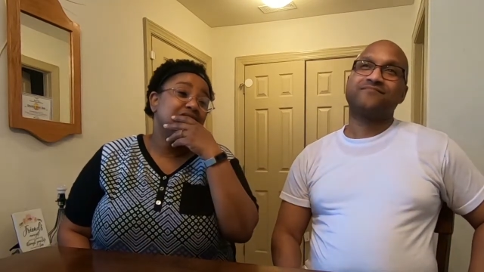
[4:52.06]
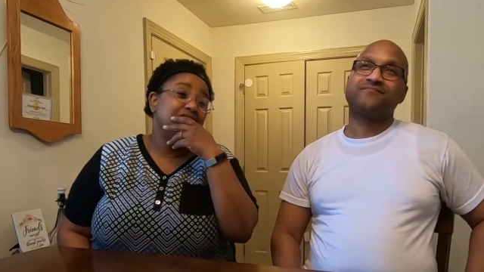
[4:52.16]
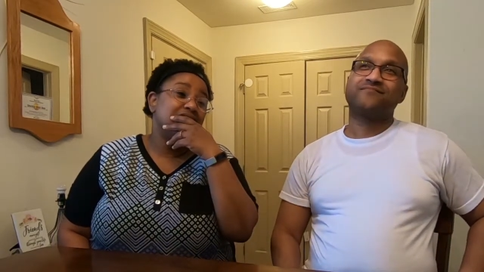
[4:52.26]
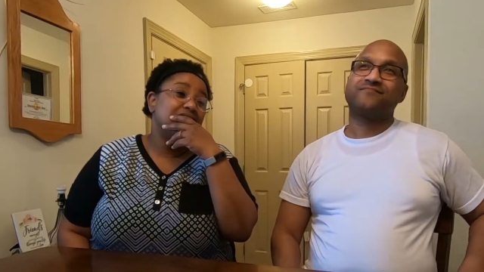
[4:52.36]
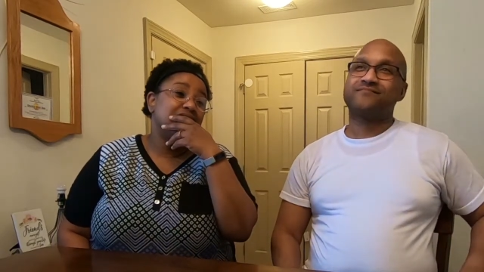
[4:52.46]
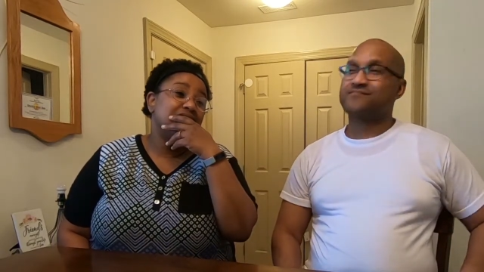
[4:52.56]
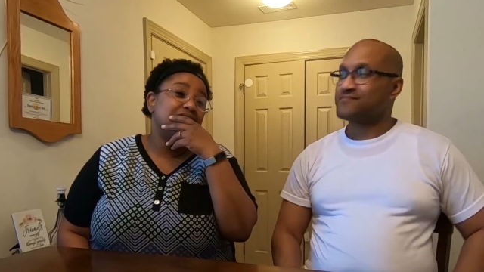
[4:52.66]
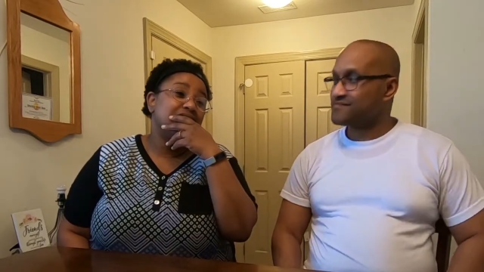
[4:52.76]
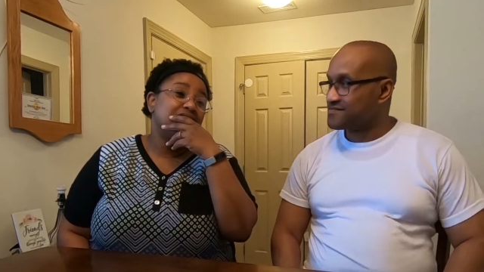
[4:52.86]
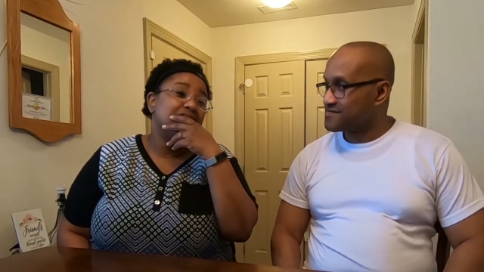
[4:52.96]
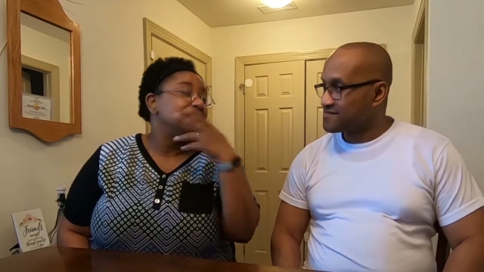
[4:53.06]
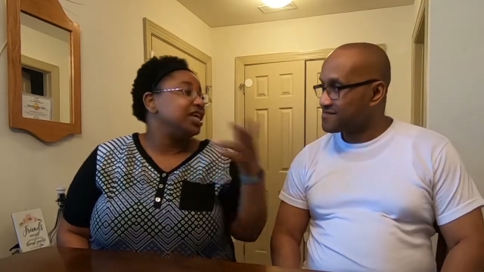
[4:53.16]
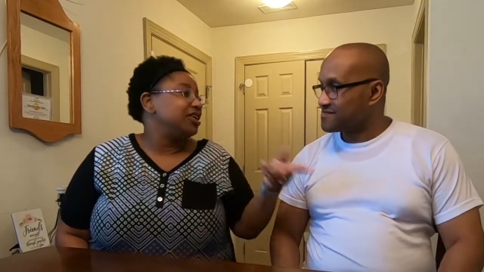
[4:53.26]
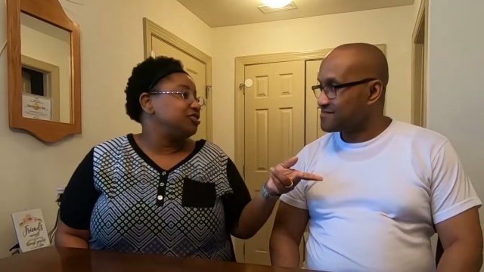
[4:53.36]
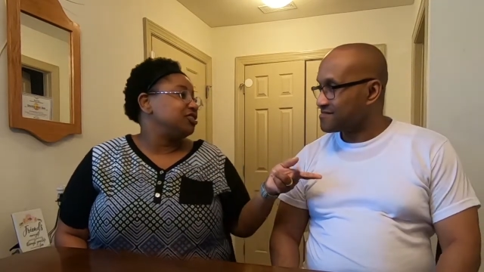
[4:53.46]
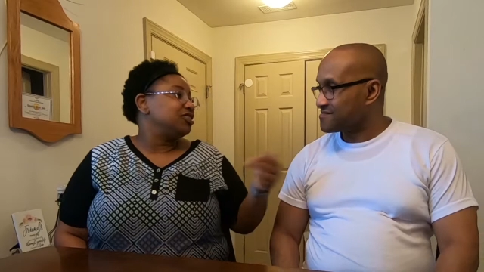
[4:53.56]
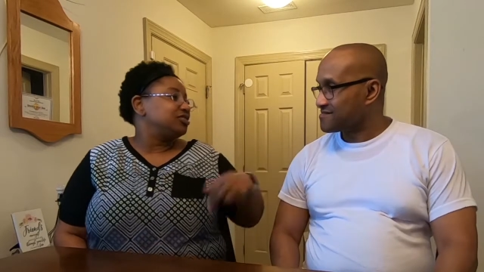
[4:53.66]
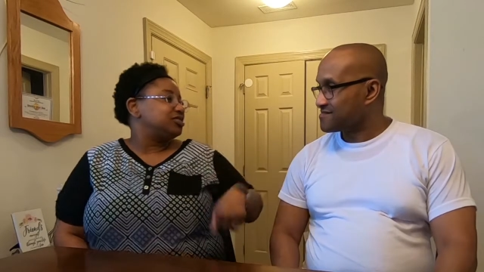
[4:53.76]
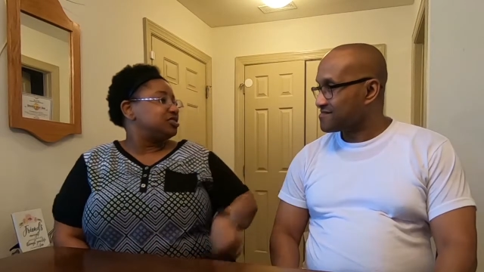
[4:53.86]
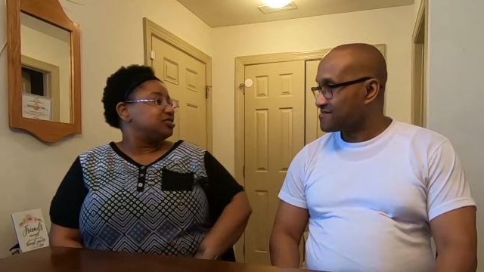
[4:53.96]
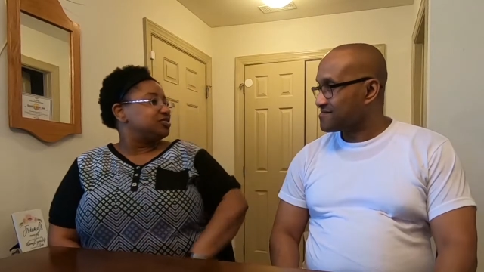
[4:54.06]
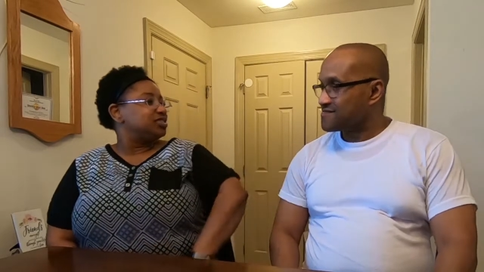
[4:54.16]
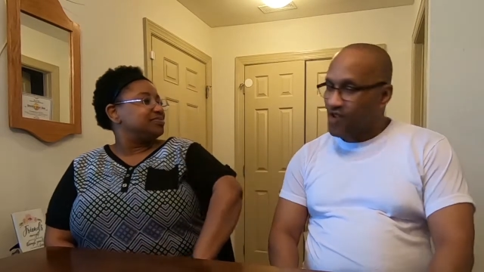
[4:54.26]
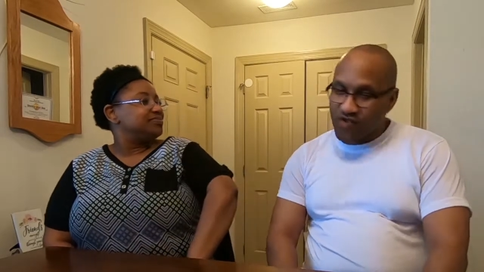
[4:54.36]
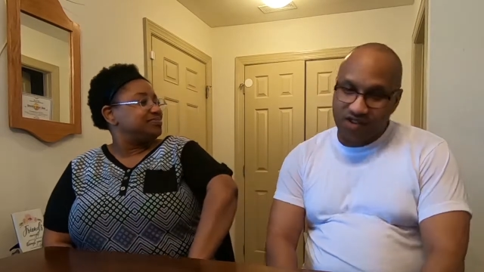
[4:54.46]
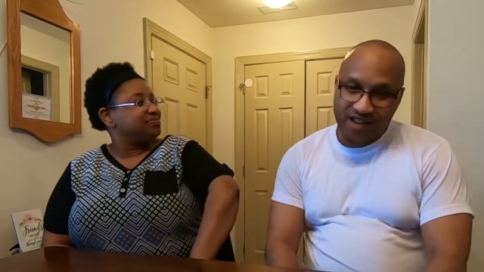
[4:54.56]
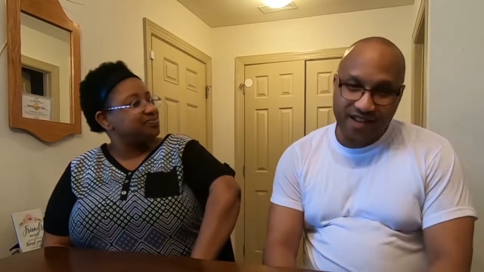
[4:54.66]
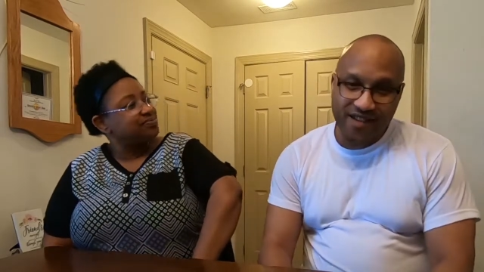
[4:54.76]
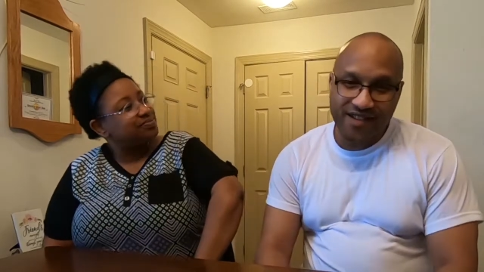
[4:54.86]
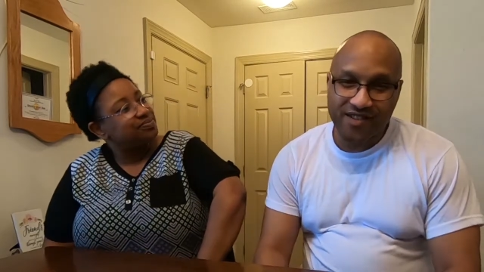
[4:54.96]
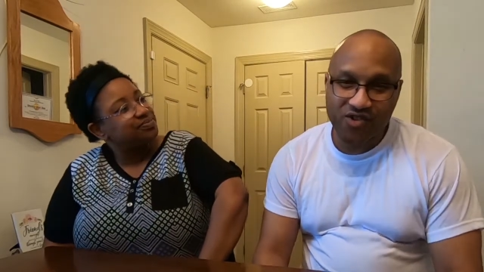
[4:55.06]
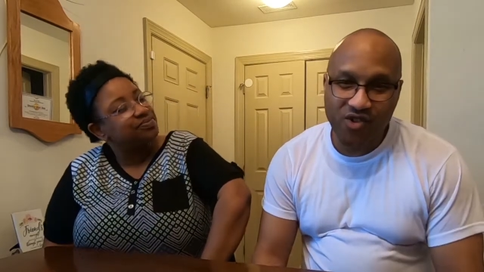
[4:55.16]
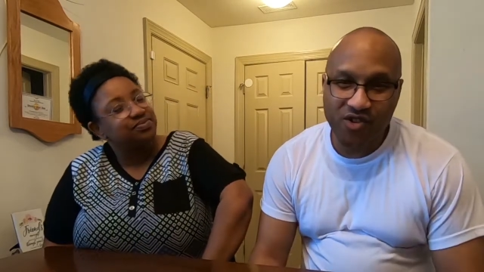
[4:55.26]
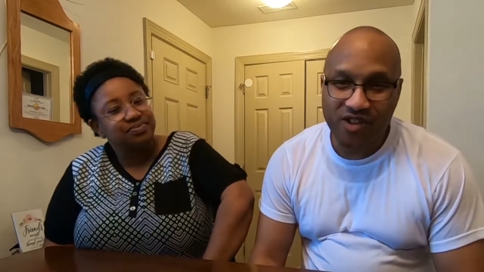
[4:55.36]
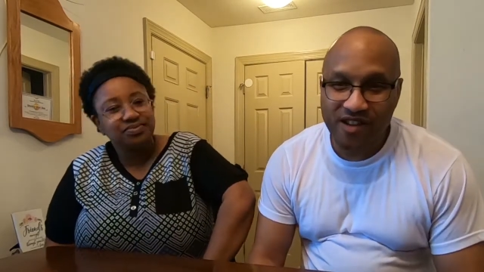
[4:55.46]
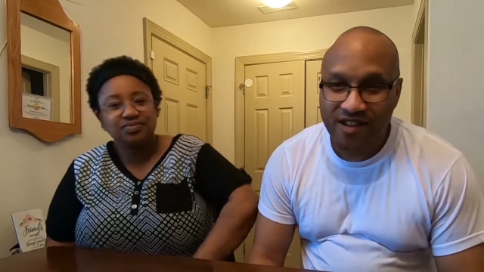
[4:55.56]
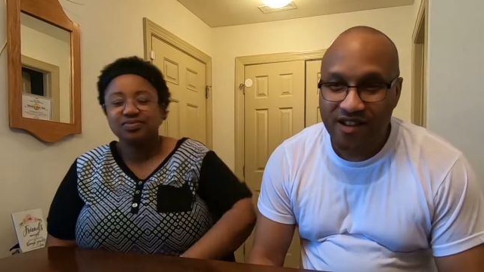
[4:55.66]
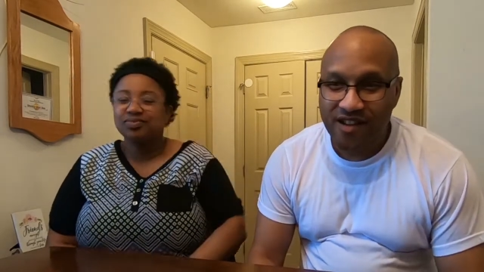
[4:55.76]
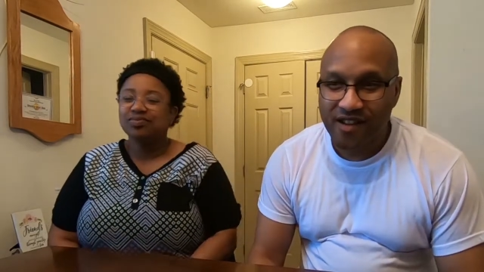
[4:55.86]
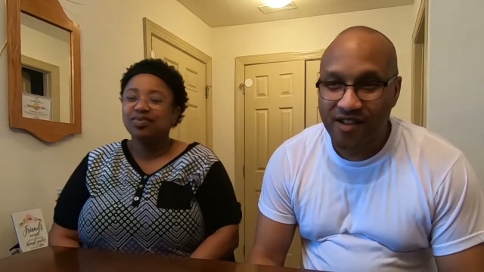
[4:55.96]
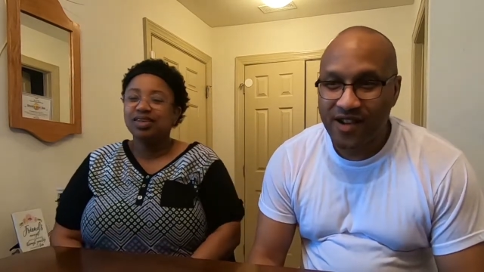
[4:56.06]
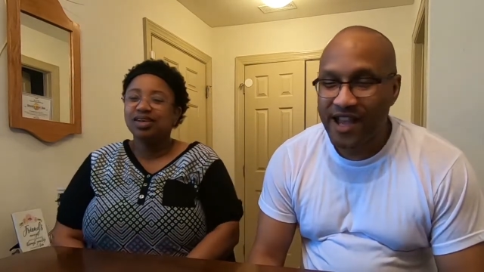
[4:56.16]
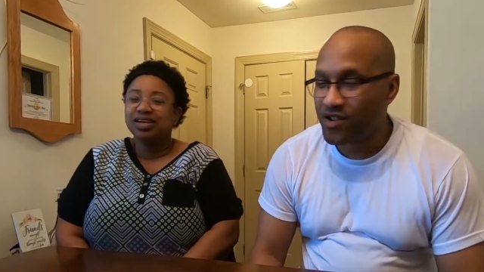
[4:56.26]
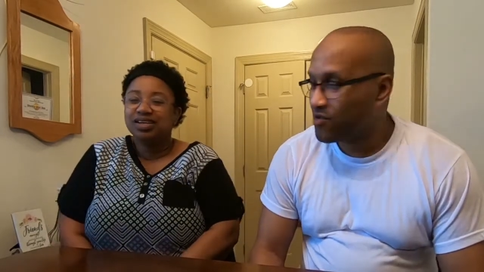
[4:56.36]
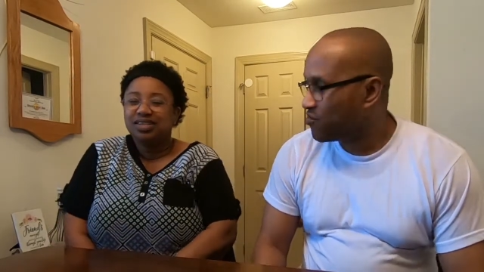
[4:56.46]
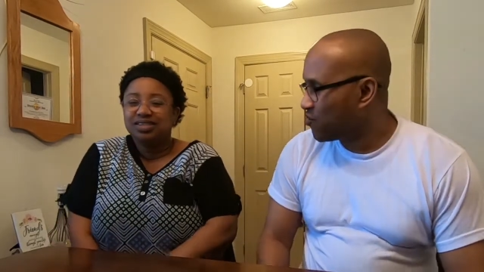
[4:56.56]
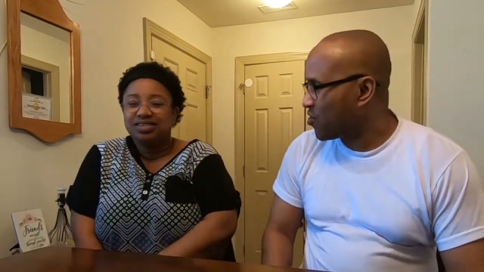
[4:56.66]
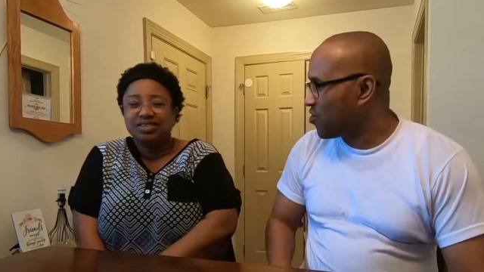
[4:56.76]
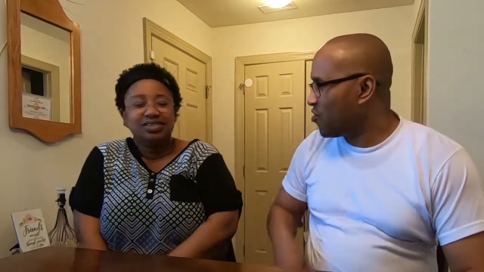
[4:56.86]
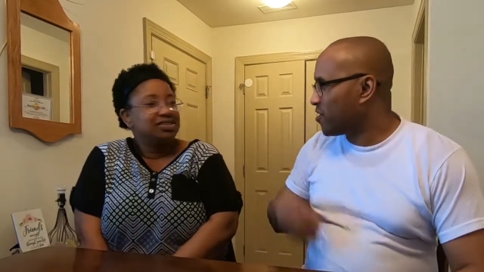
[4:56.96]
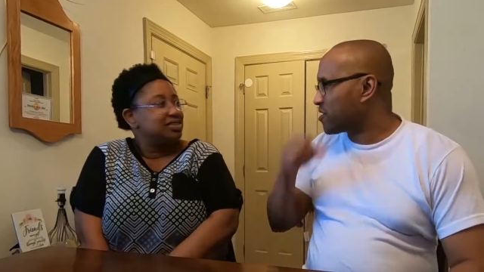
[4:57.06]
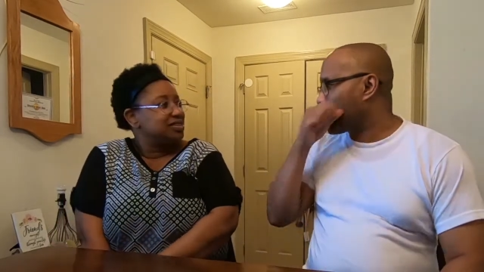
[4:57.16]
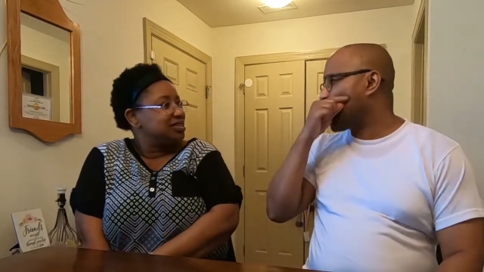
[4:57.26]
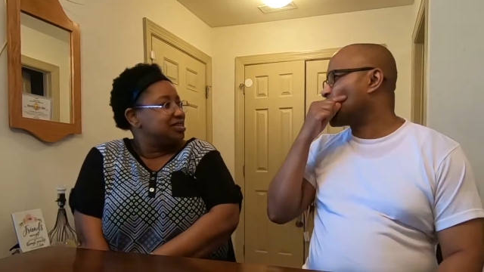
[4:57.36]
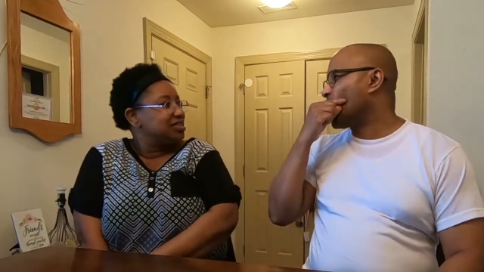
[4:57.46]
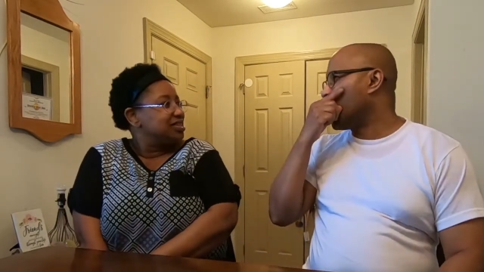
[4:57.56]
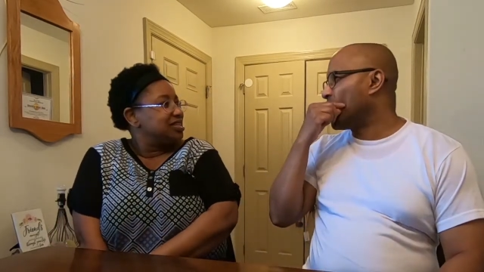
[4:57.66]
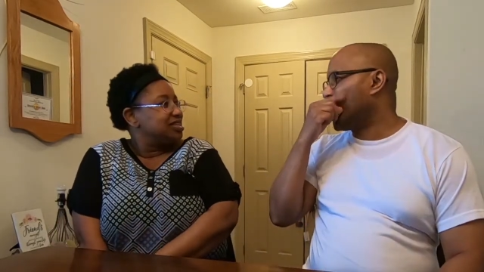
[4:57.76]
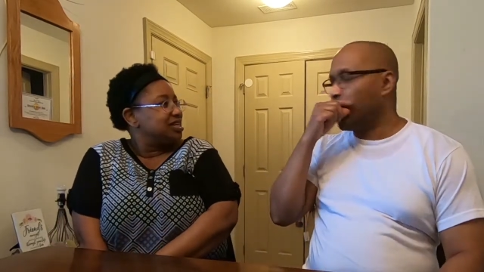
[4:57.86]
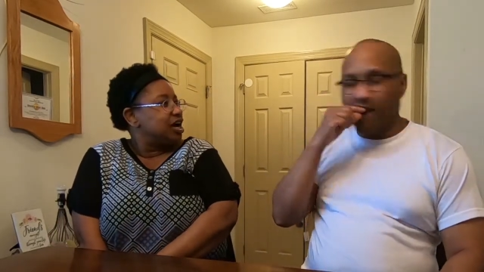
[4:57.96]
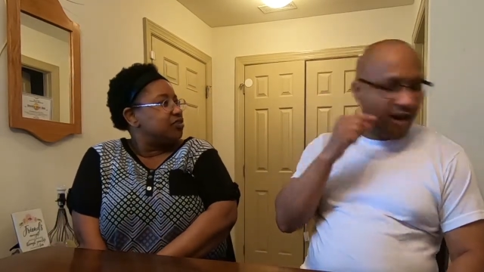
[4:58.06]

Speaker 1: uh now you could go to the daughter.
Speaker 2: Oh yeah, yeah, yeah. The daughter uh, had well, who was the person over there? Though?